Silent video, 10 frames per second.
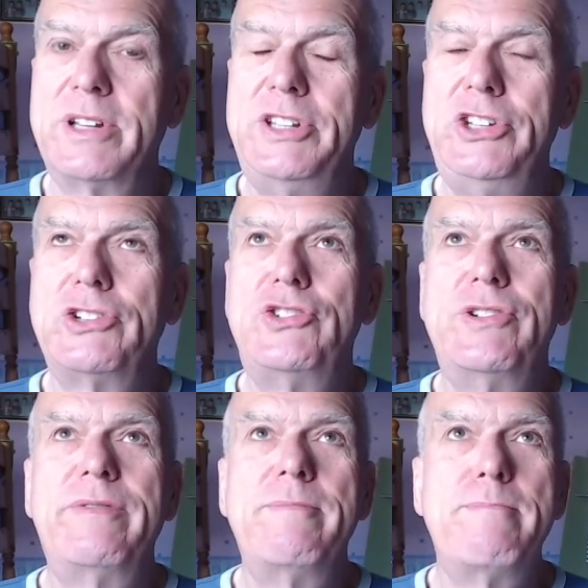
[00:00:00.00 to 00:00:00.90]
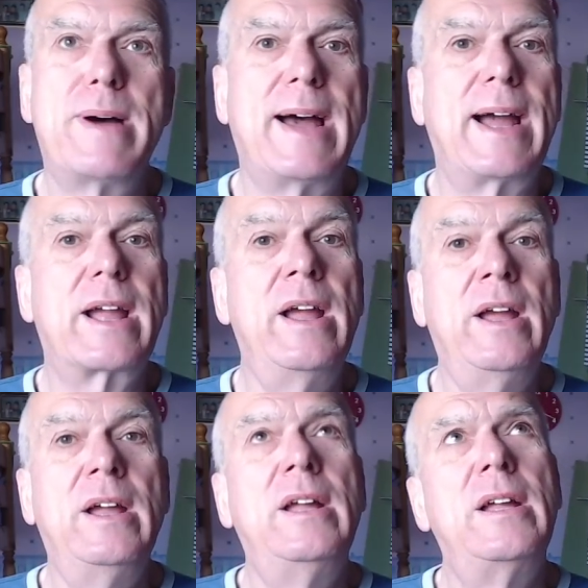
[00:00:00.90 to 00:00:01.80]
I'd just driven back
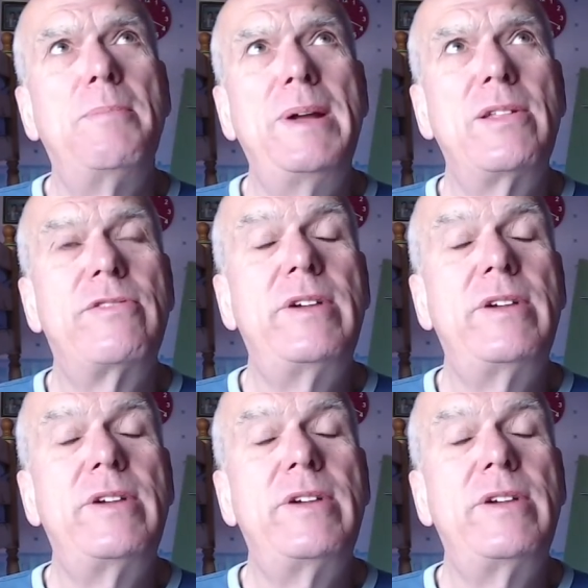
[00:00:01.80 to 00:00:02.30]
about